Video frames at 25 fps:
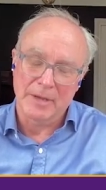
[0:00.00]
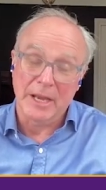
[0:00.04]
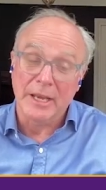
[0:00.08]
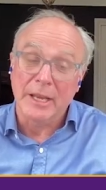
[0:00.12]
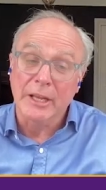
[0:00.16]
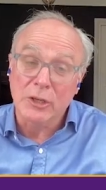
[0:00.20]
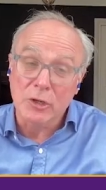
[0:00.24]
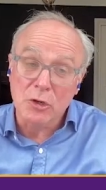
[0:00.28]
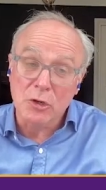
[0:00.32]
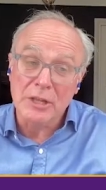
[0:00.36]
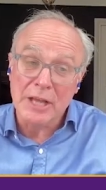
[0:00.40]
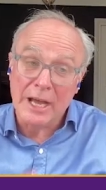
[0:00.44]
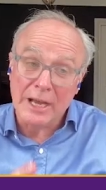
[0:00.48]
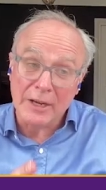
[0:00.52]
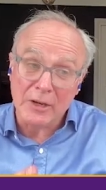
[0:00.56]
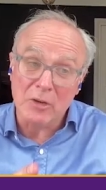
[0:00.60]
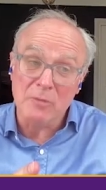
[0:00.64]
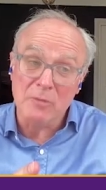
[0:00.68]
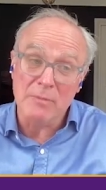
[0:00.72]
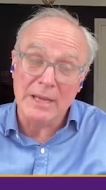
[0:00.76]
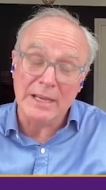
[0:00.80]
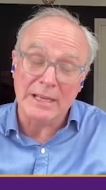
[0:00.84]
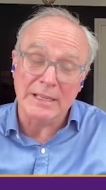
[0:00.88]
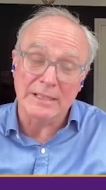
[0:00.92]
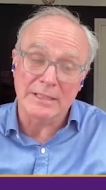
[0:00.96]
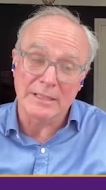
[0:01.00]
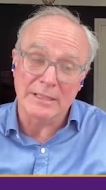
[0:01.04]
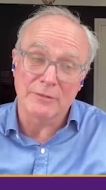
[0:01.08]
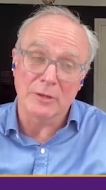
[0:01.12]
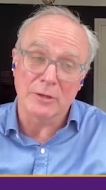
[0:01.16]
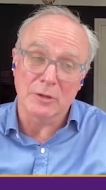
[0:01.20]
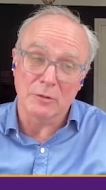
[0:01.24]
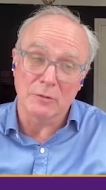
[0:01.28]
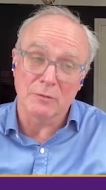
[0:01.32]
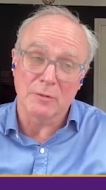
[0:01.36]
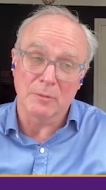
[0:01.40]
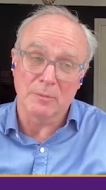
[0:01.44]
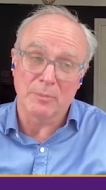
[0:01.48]
Um, and it could that could
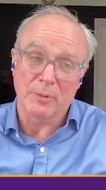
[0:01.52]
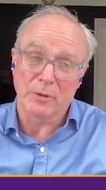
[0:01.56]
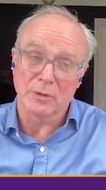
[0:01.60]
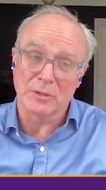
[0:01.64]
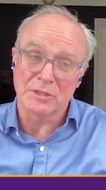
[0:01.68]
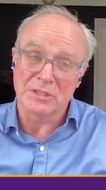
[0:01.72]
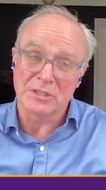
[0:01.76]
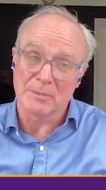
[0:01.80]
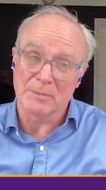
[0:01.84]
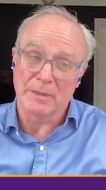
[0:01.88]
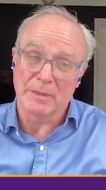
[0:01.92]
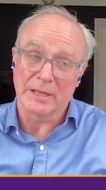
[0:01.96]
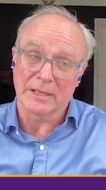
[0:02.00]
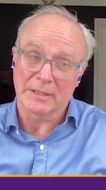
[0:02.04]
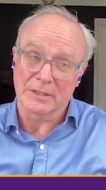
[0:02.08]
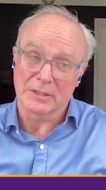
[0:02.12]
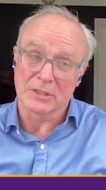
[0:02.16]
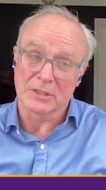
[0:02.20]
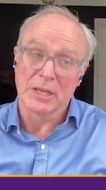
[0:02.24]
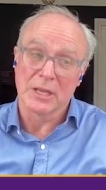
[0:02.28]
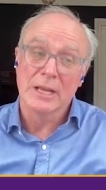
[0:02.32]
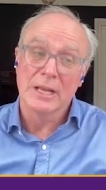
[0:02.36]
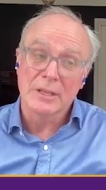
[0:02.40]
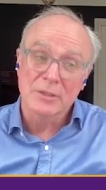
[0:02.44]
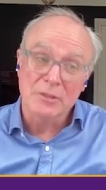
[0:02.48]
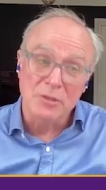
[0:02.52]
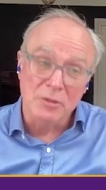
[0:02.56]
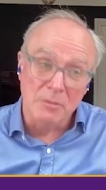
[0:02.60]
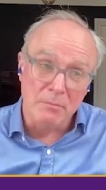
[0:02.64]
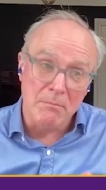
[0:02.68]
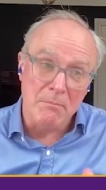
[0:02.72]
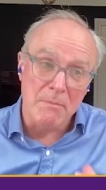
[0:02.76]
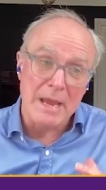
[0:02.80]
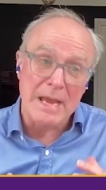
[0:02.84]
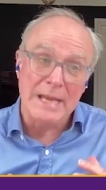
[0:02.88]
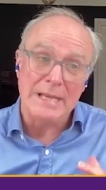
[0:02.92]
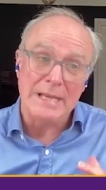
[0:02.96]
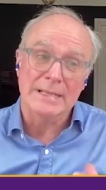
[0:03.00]
make it difficult for policymakers
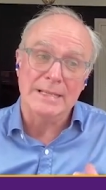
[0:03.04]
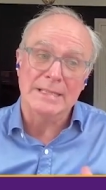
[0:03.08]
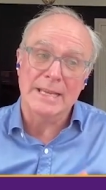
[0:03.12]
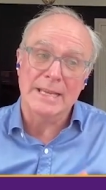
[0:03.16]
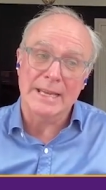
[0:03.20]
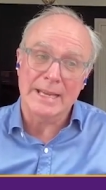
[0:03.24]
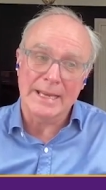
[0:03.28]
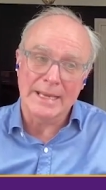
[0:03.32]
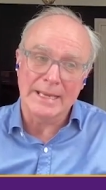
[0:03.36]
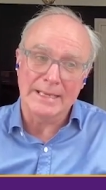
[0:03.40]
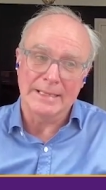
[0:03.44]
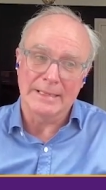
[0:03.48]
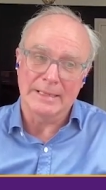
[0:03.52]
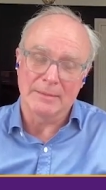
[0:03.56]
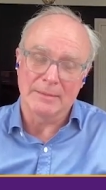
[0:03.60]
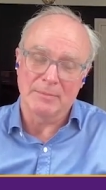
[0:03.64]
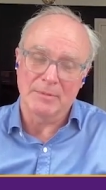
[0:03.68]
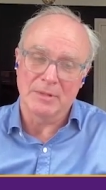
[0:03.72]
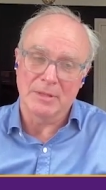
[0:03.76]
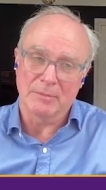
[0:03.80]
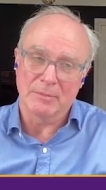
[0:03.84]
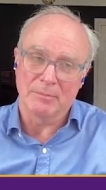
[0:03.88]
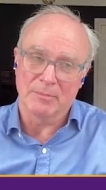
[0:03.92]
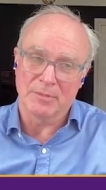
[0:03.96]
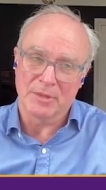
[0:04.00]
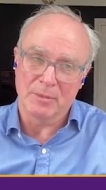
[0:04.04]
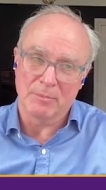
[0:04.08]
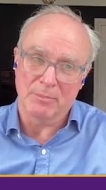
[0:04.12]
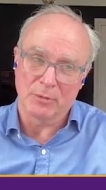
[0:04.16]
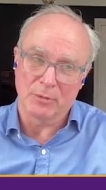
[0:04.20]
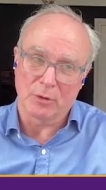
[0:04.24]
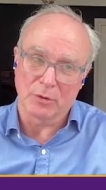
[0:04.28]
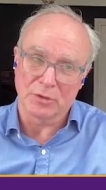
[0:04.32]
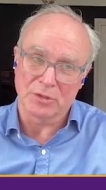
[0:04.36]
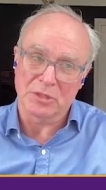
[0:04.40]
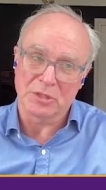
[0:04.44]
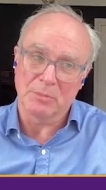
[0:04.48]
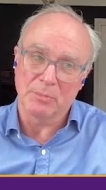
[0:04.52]
to maintain the,
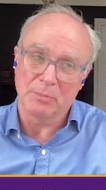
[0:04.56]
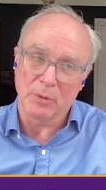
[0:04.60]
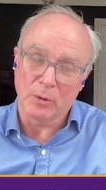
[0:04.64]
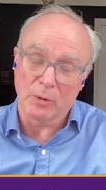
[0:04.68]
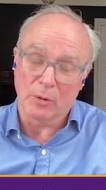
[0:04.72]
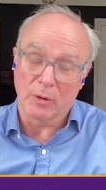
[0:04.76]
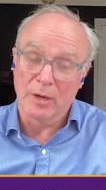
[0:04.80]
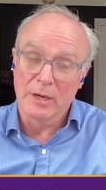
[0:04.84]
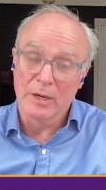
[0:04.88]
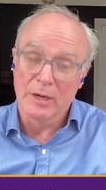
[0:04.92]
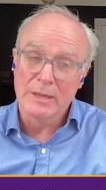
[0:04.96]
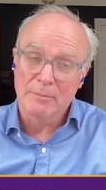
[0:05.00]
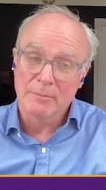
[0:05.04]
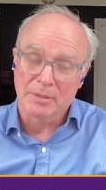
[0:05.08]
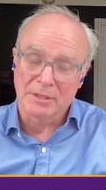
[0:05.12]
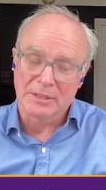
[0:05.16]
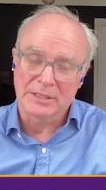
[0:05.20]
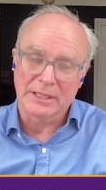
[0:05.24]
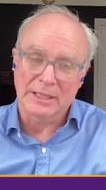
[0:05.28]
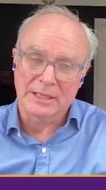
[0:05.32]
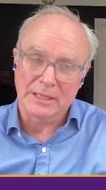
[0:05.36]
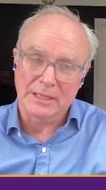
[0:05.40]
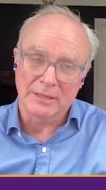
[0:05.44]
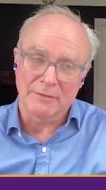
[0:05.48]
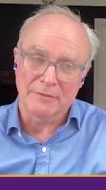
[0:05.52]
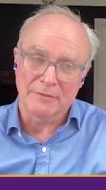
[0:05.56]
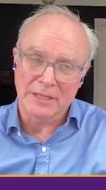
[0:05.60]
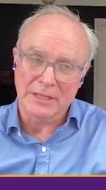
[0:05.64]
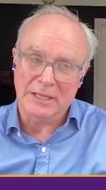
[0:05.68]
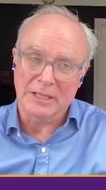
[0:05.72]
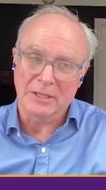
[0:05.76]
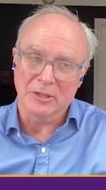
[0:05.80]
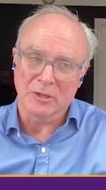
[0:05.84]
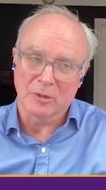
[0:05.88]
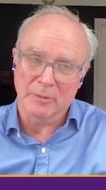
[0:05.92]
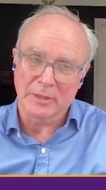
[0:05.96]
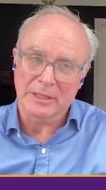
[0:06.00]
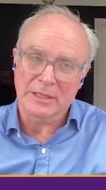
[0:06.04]
the, the broad support,
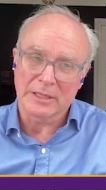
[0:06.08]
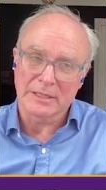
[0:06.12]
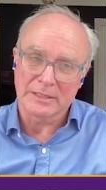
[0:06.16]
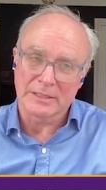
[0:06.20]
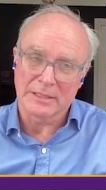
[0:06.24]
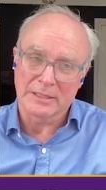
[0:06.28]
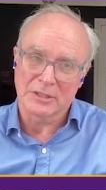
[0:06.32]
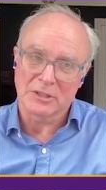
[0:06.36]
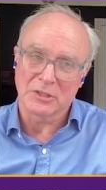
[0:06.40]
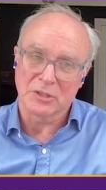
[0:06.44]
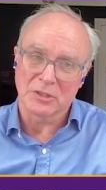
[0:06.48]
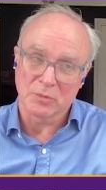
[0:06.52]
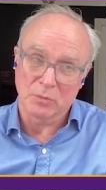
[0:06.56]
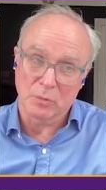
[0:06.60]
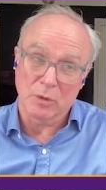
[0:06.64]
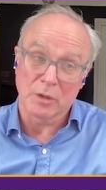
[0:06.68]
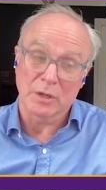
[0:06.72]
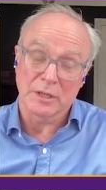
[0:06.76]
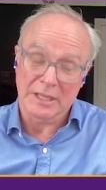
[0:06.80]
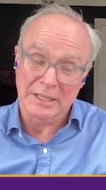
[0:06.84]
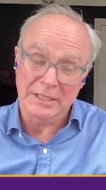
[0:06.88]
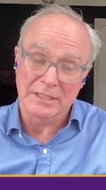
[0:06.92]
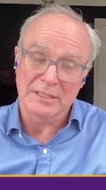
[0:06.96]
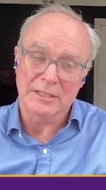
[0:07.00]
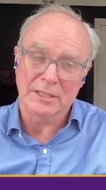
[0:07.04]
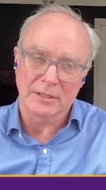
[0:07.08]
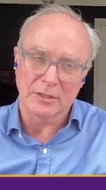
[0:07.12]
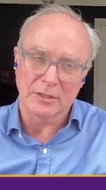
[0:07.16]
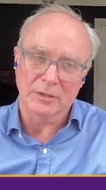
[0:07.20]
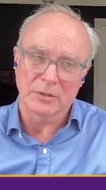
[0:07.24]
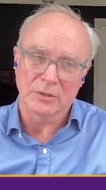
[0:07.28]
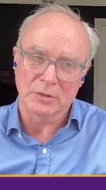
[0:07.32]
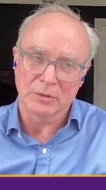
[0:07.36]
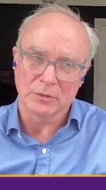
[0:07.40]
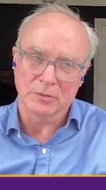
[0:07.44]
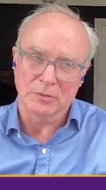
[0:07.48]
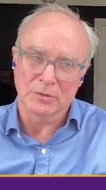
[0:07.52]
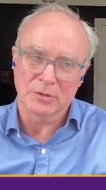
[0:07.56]
particularly if economic conditions what
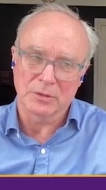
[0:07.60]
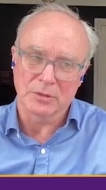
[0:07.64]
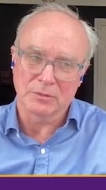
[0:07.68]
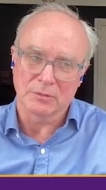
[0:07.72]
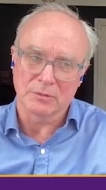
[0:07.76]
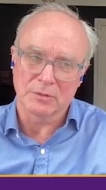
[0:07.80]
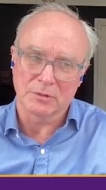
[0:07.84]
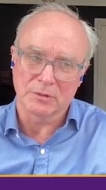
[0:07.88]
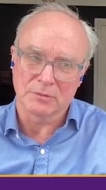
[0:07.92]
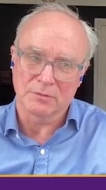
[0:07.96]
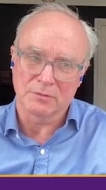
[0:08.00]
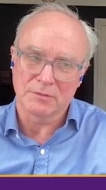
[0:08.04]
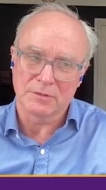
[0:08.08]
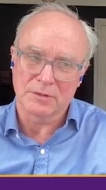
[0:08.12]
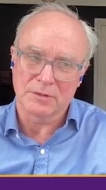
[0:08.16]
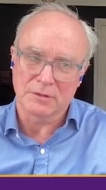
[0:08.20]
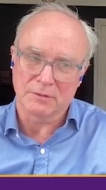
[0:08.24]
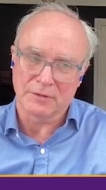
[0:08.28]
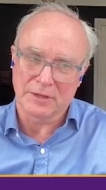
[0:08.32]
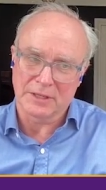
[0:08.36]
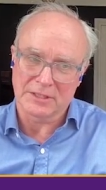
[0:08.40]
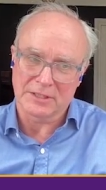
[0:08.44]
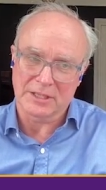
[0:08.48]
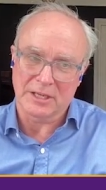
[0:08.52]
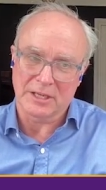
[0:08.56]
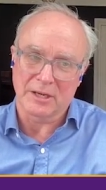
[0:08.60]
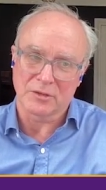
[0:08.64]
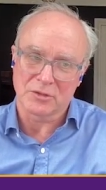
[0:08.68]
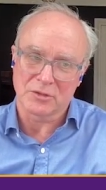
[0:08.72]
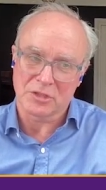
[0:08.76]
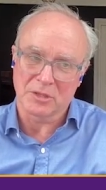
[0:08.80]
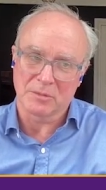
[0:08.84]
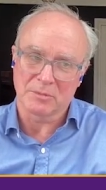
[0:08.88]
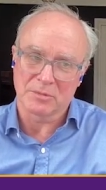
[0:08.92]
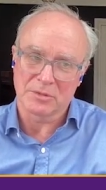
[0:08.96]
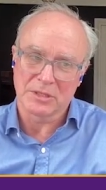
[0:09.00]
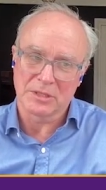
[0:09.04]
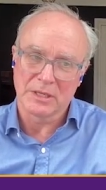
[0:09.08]
continue to, to to to
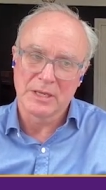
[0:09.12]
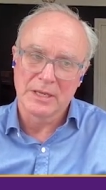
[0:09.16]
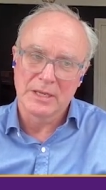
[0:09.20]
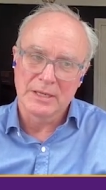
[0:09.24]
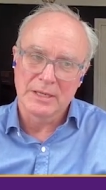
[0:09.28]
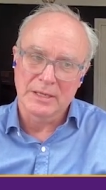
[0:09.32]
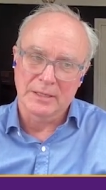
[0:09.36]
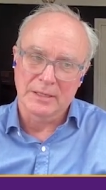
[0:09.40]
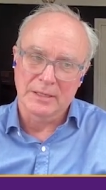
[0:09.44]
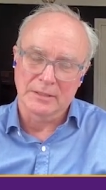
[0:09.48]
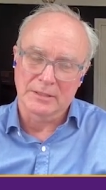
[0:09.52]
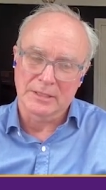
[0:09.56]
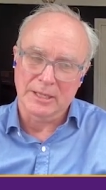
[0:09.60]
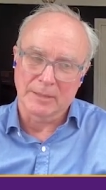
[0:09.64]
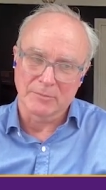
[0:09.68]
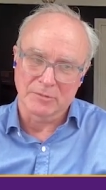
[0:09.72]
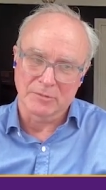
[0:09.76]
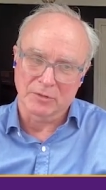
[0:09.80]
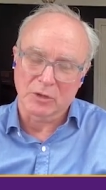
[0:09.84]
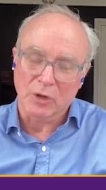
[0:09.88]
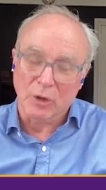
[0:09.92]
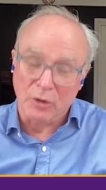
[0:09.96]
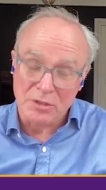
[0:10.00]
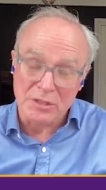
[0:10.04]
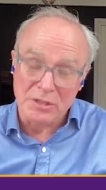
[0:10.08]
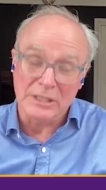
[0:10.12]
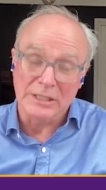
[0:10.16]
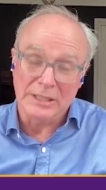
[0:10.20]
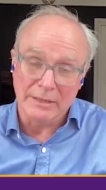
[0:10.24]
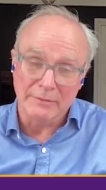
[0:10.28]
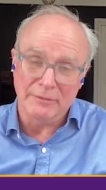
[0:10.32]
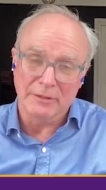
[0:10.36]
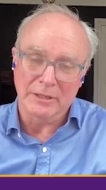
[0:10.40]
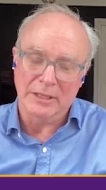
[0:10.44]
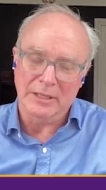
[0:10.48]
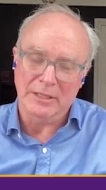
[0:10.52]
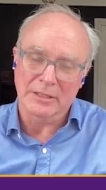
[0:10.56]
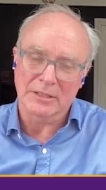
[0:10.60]
face hardships in terms of
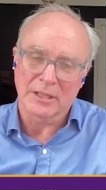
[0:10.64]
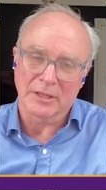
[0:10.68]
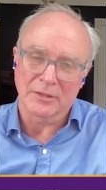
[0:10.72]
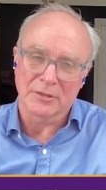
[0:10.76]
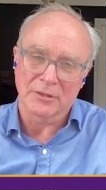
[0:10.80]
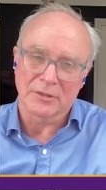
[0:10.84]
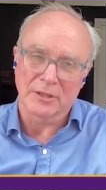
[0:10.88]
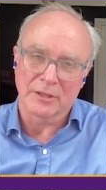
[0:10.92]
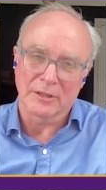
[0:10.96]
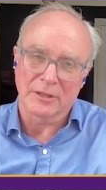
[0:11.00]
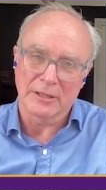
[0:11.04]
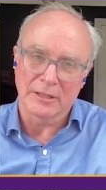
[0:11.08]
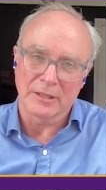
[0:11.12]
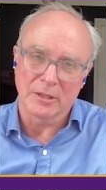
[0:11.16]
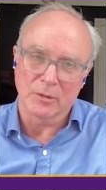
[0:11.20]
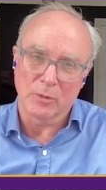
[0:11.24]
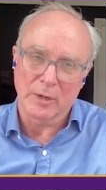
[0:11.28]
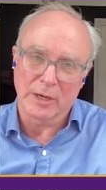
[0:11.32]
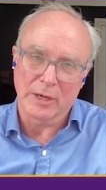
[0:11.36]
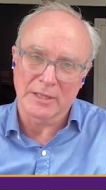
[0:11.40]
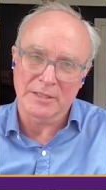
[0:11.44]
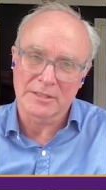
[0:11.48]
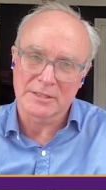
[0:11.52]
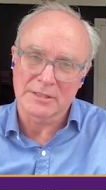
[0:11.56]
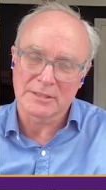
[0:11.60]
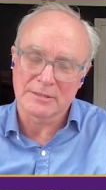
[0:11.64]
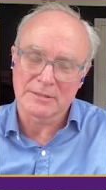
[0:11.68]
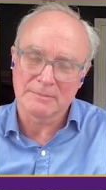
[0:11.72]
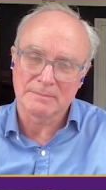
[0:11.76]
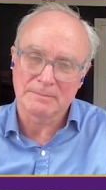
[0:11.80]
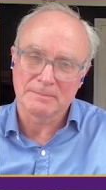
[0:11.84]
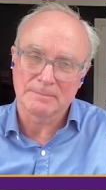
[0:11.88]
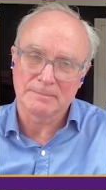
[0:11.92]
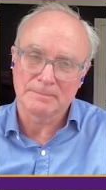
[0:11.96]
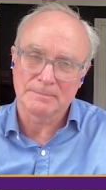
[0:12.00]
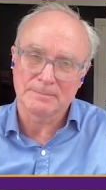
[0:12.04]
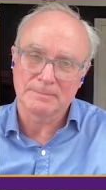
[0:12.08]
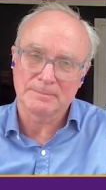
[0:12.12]
cost of living, etc., in the
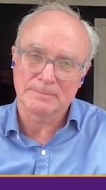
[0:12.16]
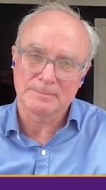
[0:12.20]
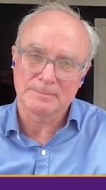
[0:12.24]
West.